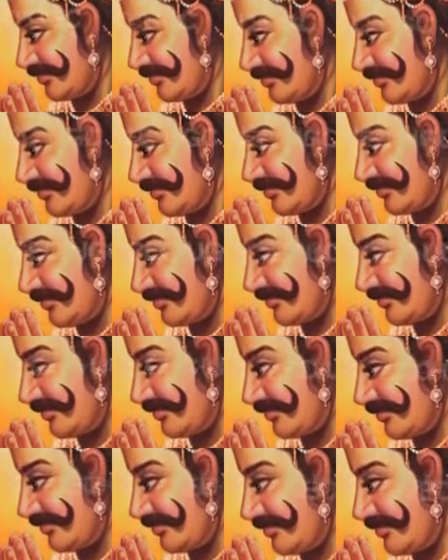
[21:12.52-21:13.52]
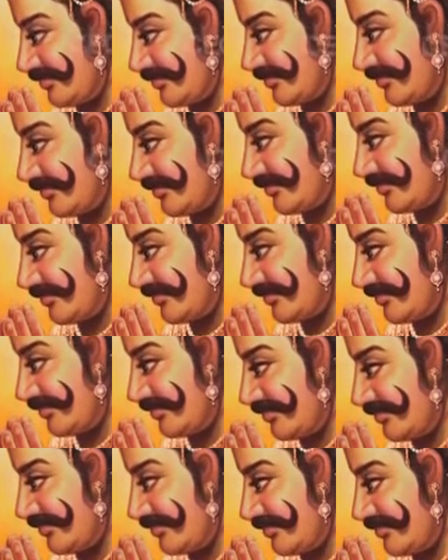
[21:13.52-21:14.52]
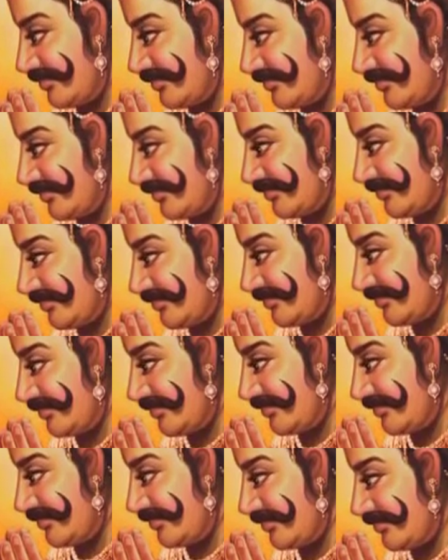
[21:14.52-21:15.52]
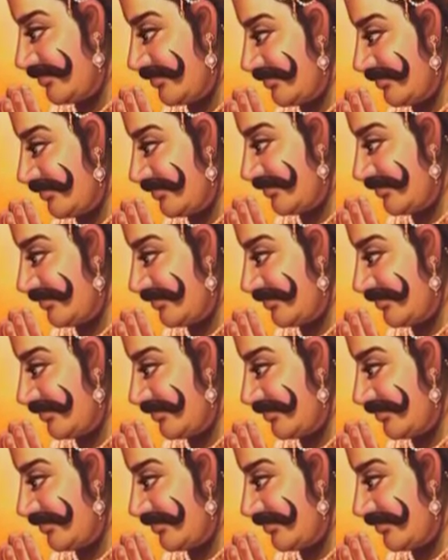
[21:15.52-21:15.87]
human existence and worldly possessions.